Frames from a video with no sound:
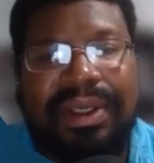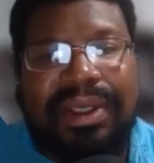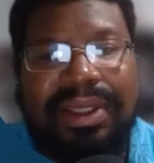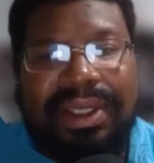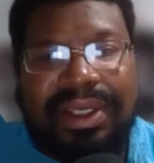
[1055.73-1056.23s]

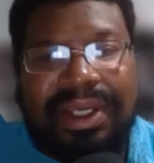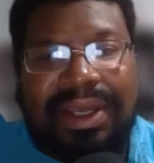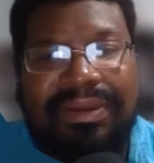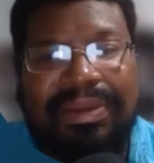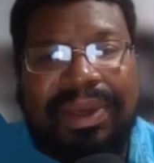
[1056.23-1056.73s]
Then you're going to
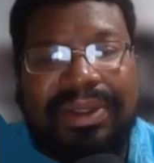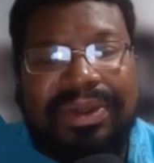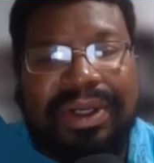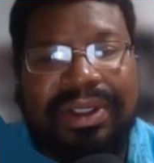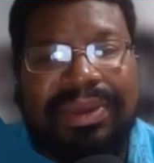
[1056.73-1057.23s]
have the
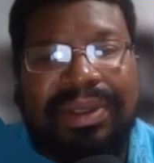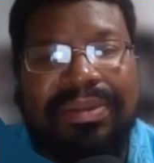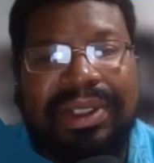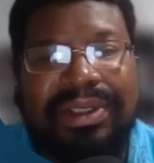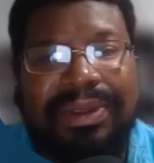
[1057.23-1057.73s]
patriarchs being
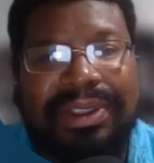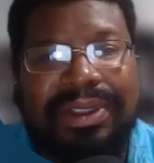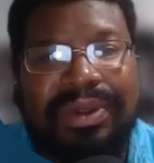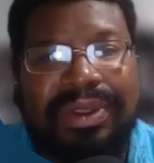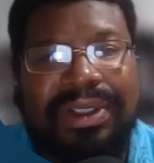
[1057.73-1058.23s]
much, much
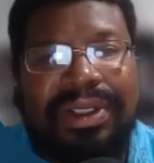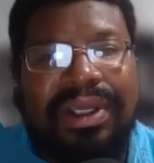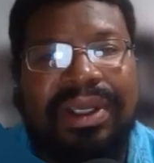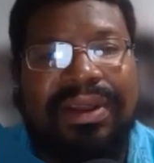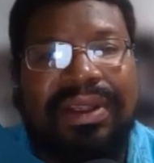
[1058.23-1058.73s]
sooner,
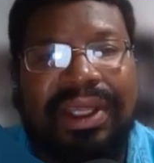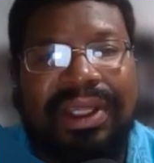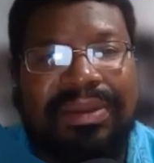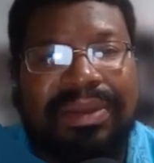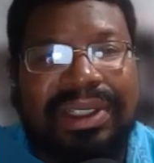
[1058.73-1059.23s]
and
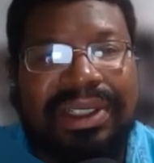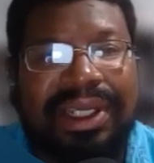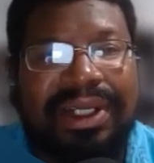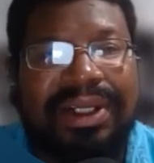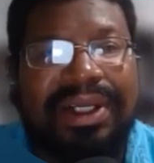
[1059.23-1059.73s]
then much
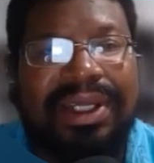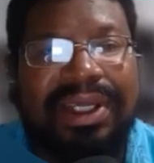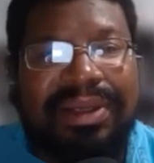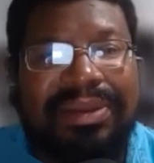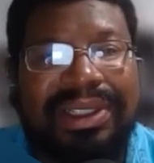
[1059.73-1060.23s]
later,
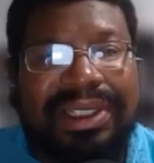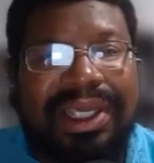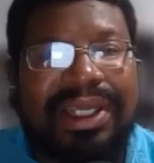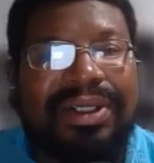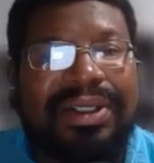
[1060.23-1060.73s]
and then much
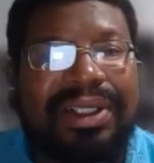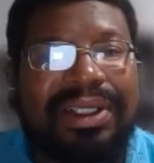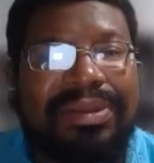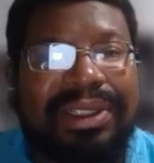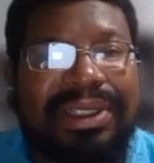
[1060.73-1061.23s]
later, and
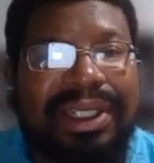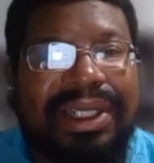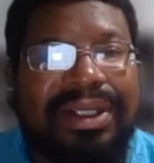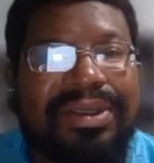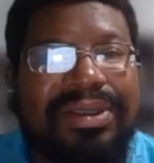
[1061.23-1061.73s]
then much
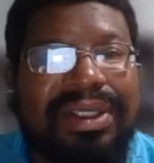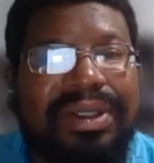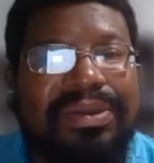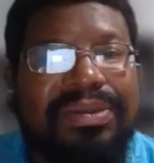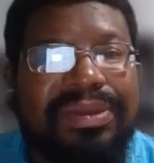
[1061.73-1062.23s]
later.
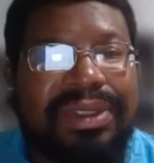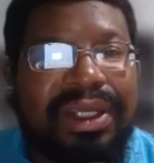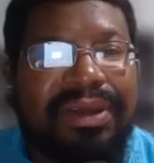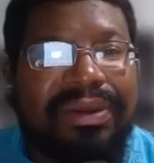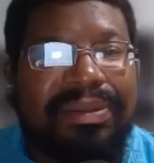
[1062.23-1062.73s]
So,
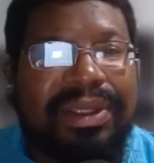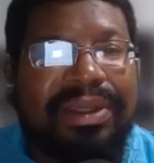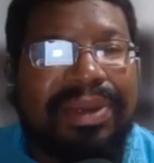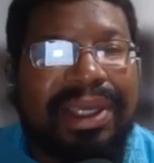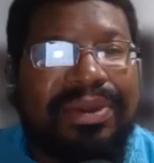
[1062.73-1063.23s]
if you put
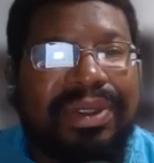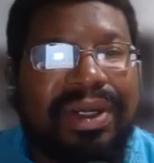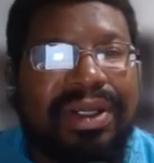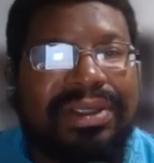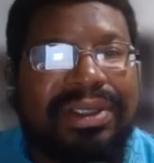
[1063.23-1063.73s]
the
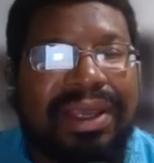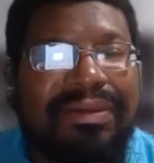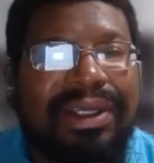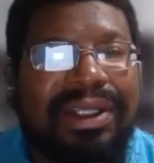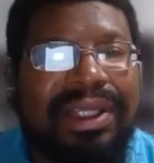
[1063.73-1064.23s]
patriarchs
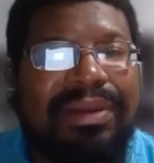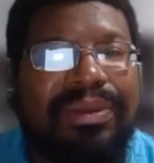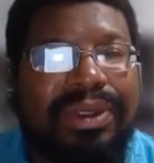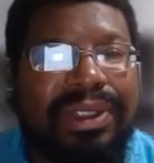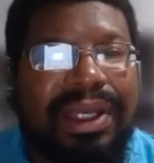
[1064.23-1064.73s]
having a lot
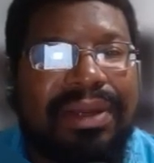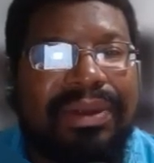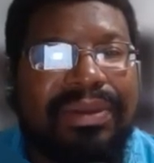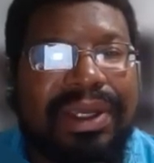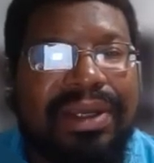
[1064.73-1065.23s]
more time,
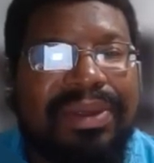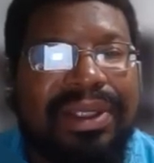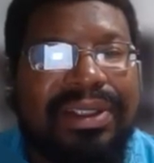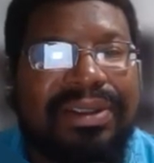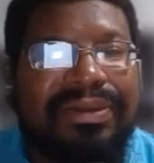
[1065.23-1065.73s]
you'll kind of be
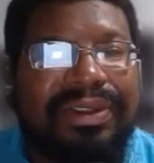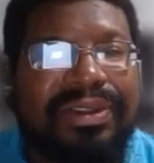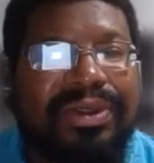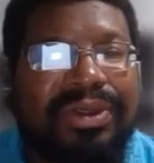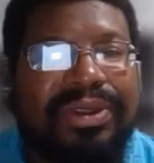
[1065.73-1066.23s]
in this
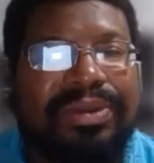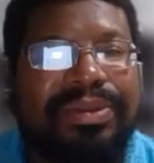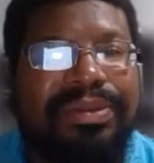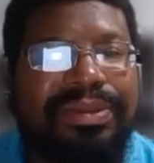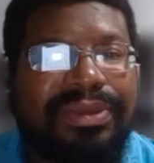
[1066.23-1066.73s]
first group
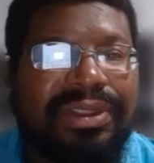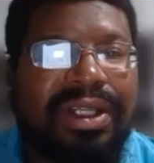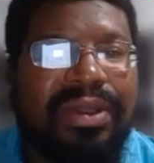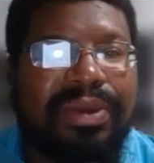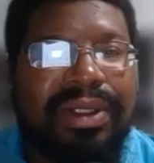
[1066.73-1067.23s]

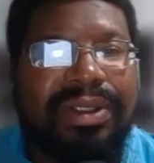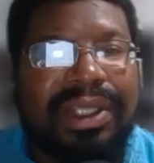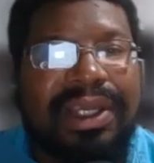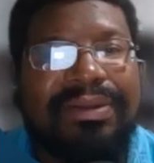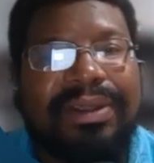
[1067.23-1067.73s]
all the way on the
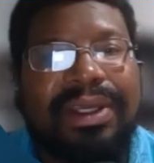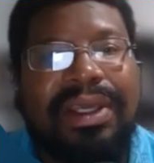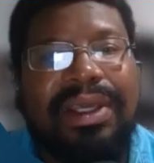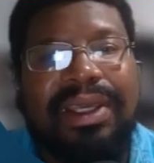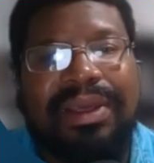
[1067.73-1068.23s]
left,
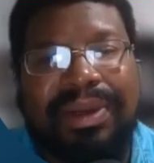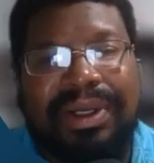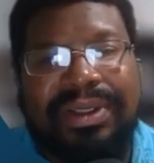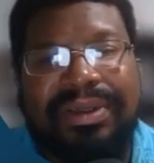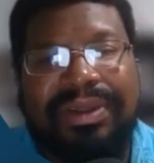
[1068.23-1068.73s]

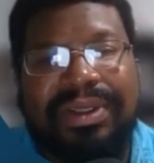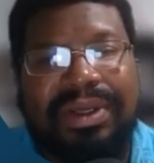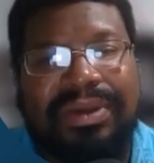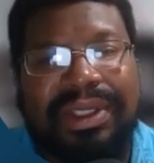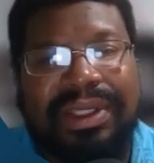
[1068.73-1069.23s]
compared to if you
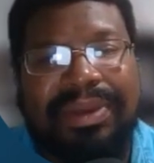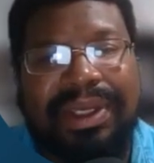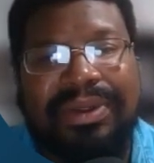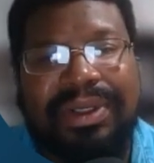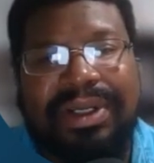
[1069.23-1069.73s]
don't think the
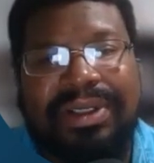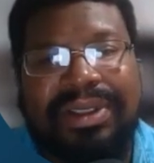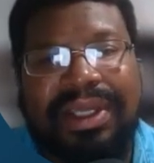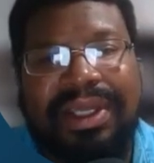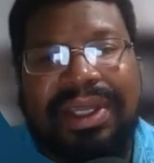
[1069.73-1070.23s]

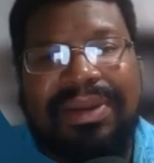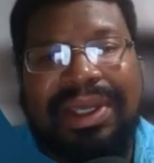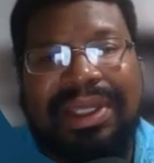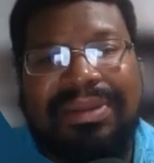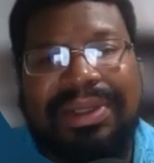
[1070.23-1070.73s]
patriarchs
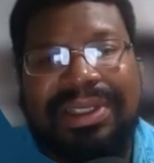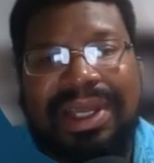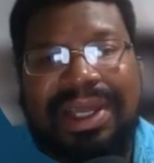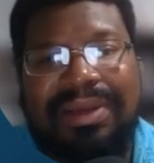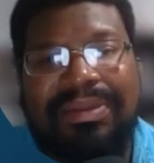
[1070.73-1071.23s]
had that much
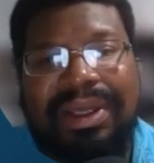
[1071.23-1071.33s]
time.